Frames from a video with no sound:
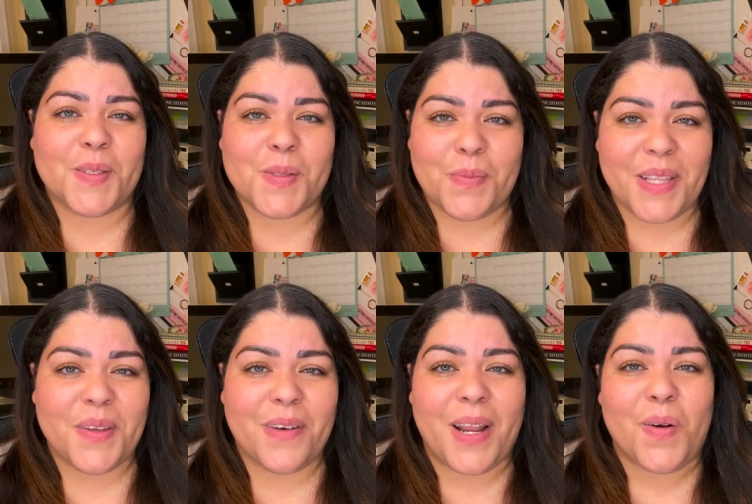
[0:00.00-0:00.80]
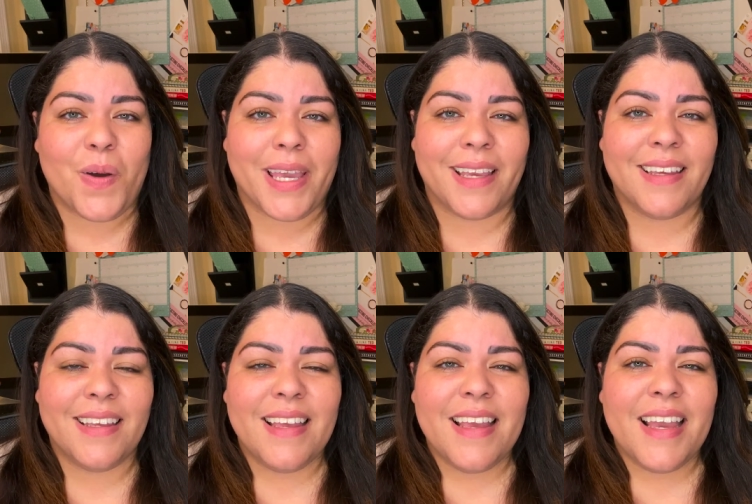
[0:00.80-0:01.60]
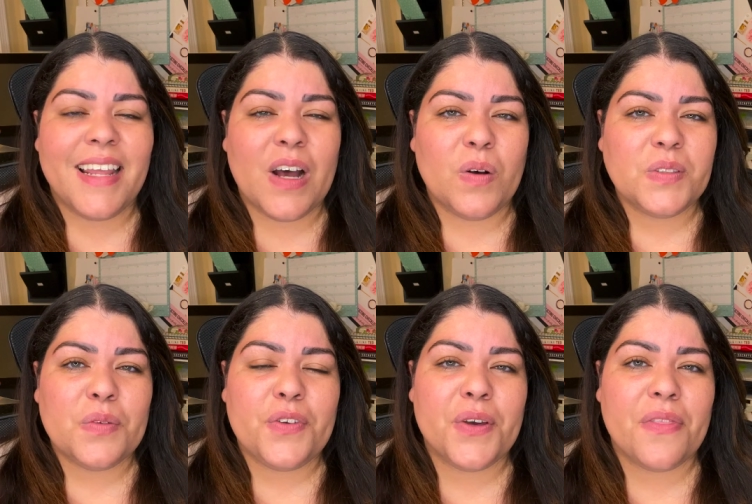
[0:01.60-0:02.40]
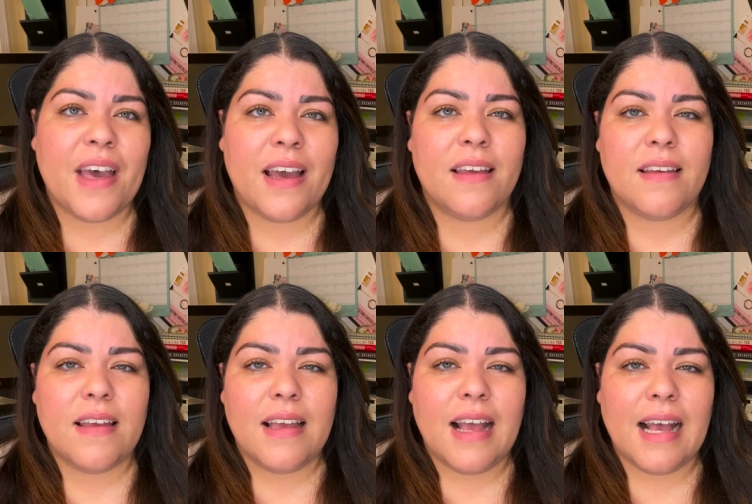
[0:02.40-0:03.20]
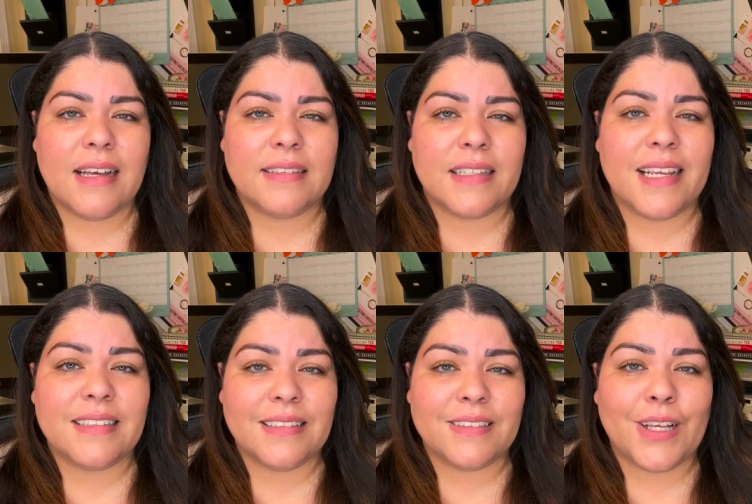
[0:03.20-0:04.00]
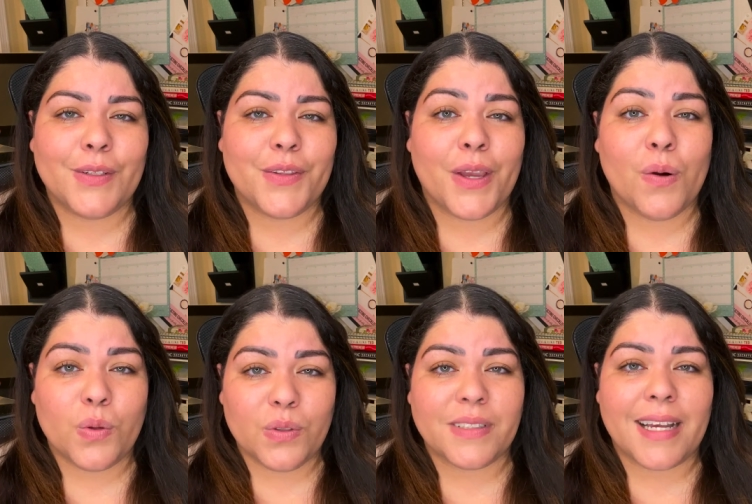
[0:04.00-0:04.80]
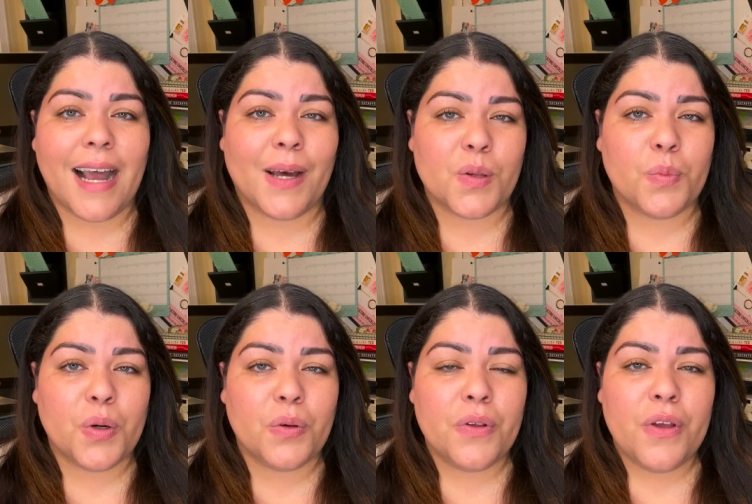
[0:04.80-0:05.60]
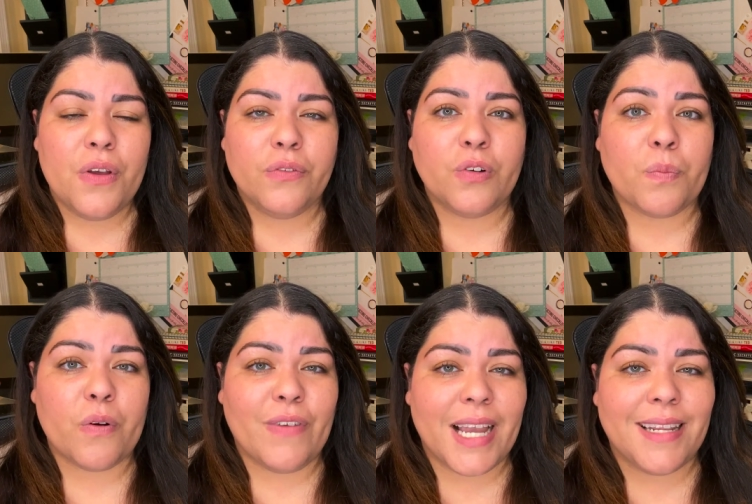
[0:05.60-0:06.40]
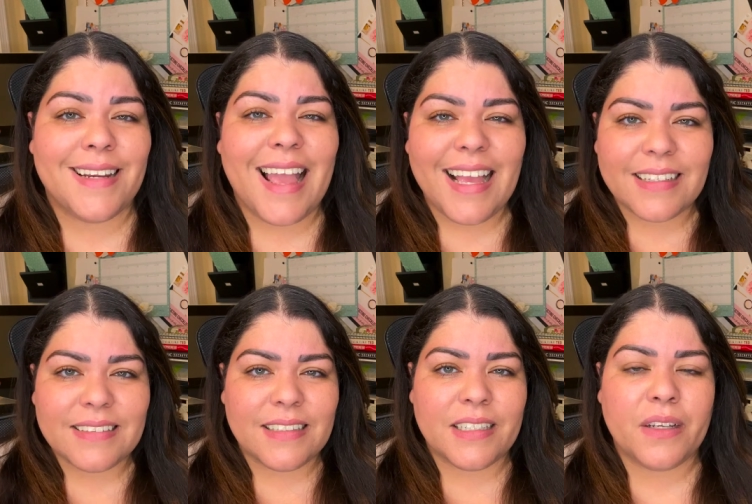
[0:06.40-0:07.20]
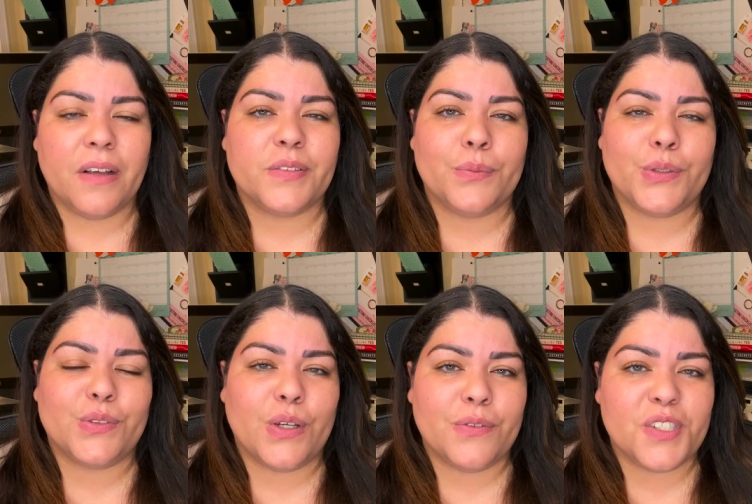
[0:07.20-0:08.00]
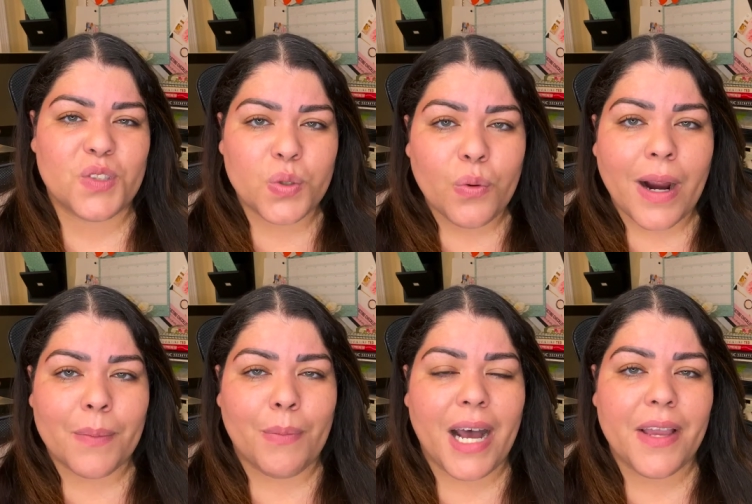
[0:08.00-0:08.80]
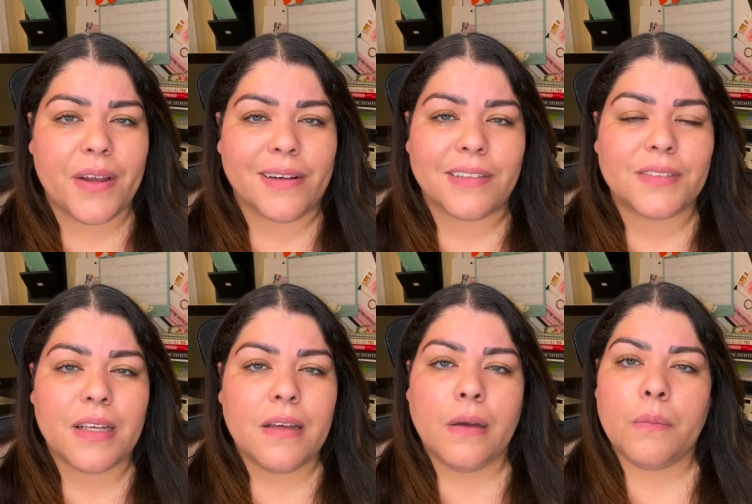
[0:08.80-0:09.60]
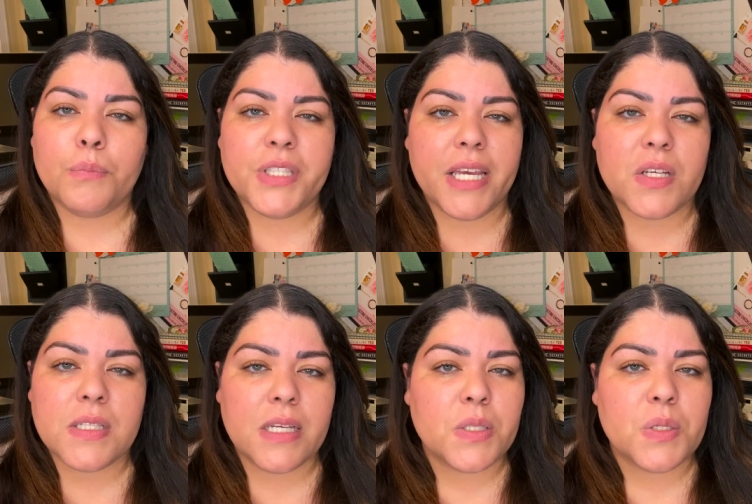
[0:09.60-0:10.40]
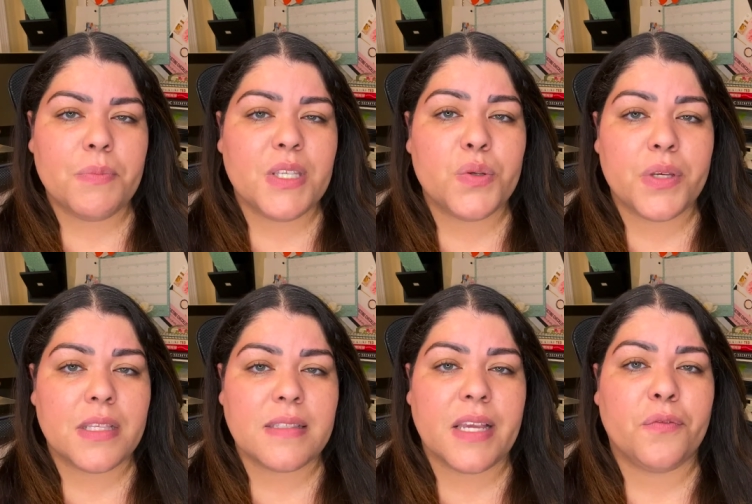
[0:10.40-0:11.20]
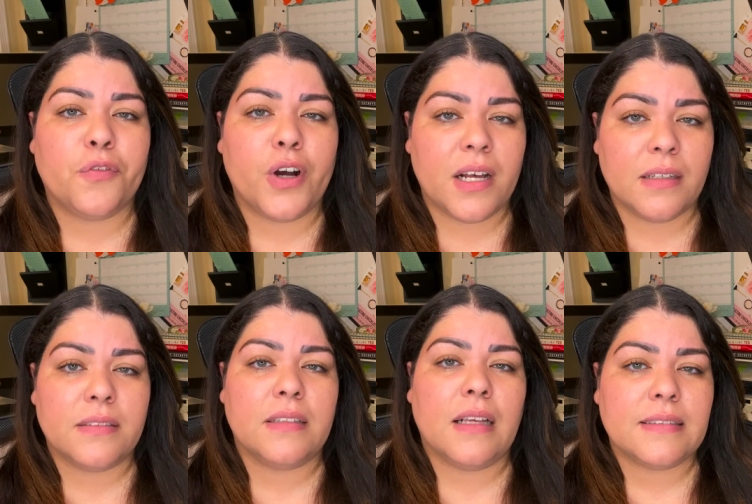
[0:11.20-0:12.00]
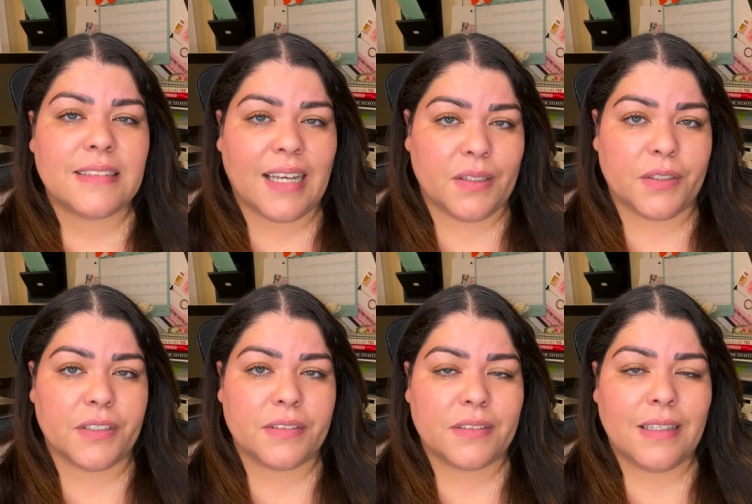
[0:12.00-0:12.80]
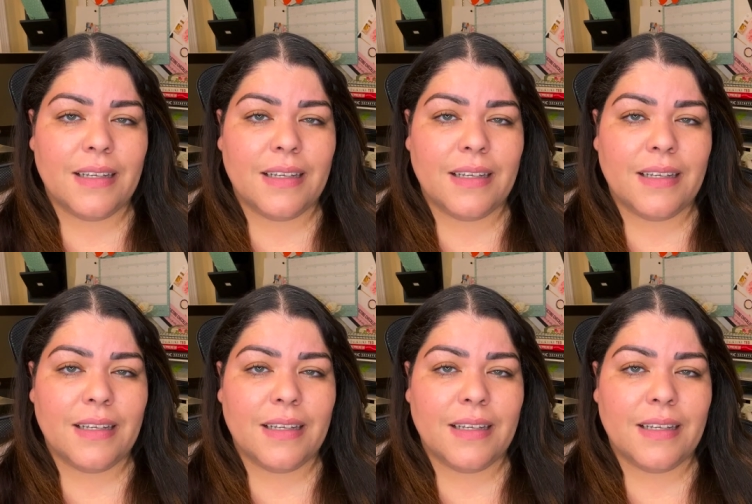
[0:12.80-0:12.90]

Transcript: suspended right away. And I also feel that as an Etsy seller, they hold us accountable for providing excellent customer service to our buyers, but they don't seem to be doing the same for us sellers.